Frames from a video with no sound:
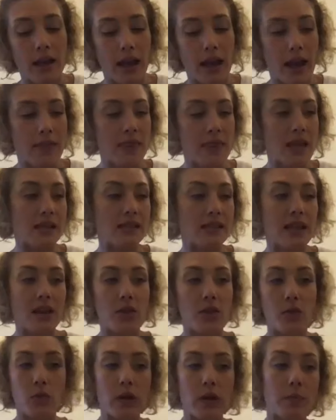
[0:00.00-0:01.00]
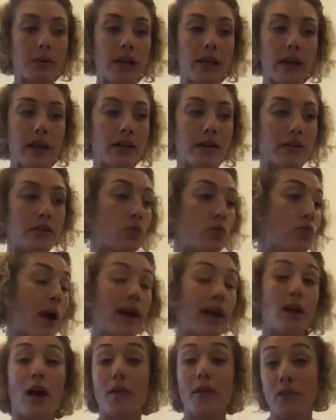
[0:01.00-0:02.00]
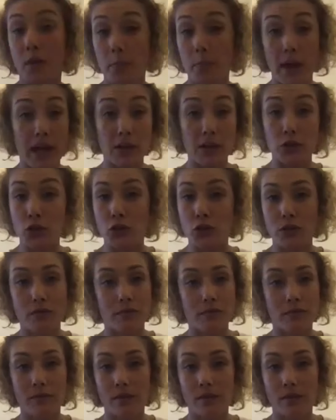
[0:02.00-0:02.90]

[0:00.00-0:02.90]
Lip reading: and they send three players right off the pitch.